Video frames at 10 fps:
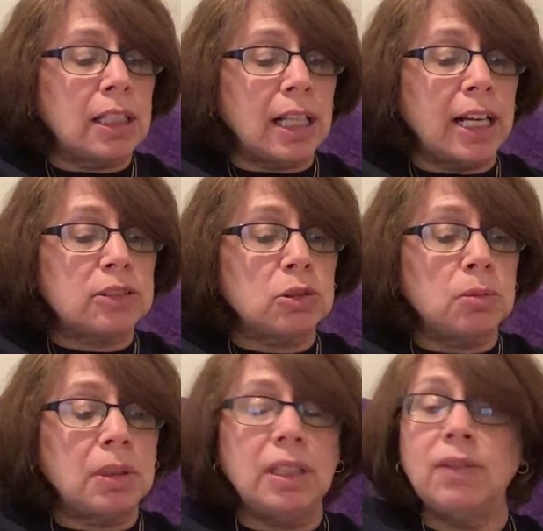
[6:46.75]

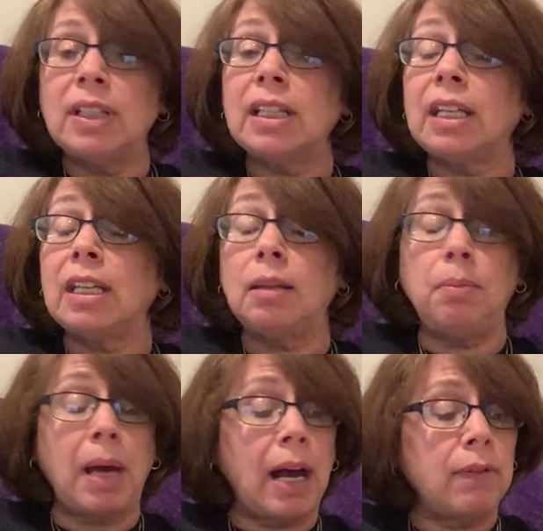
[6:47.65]
classroom, leaving the kid
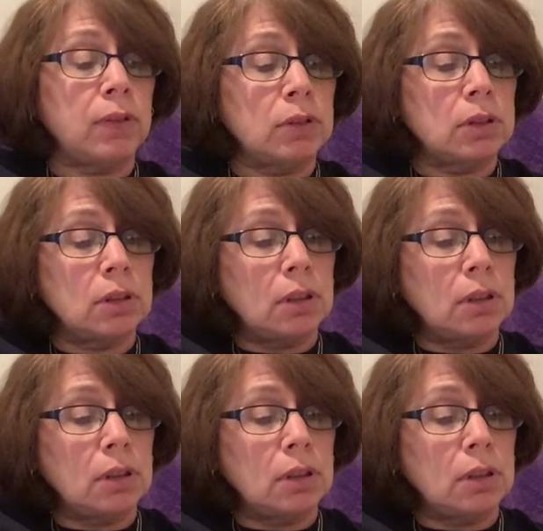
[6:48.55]
baffled.